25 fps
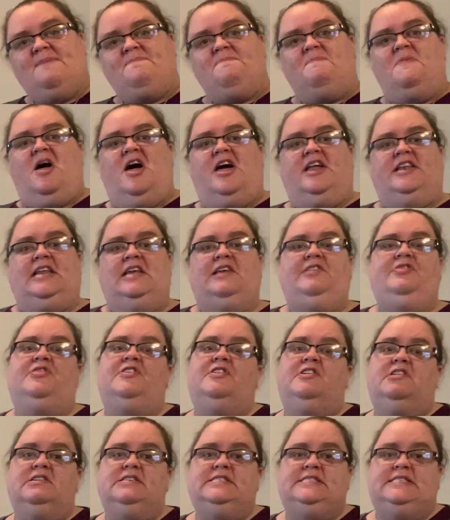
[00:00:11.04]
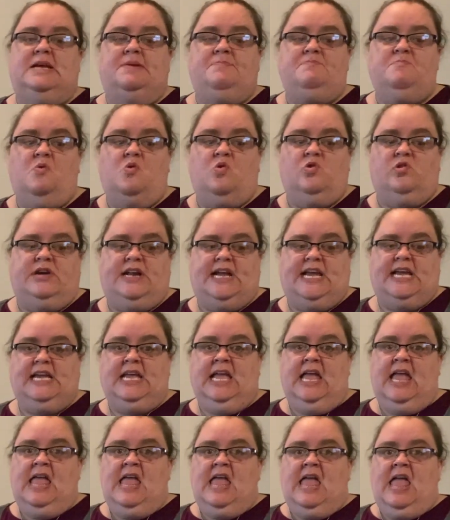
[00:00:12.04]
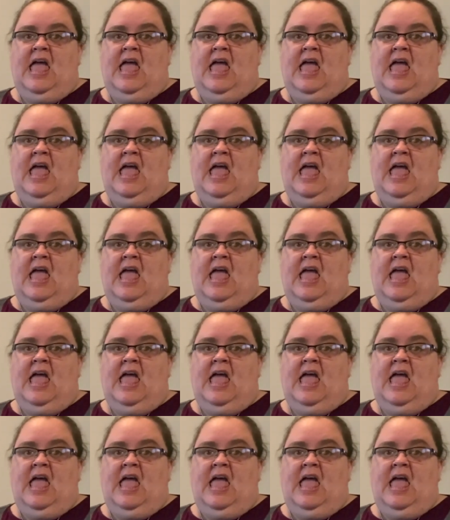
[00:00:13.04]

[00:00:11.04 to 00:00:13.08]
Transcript: Maundy Thursday morning.